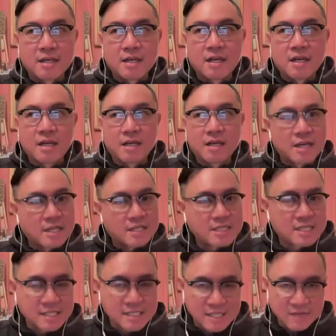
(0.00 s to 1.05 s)
uh,
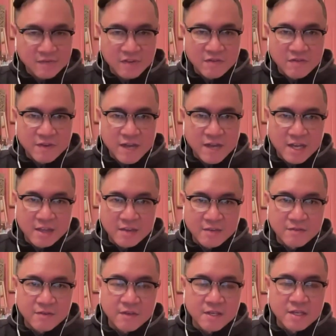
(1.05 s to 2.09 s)

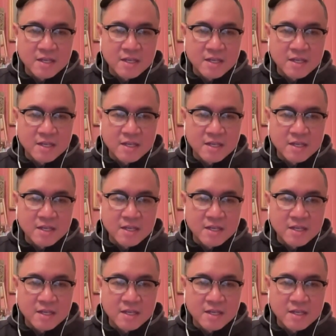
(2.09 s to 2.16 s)
1975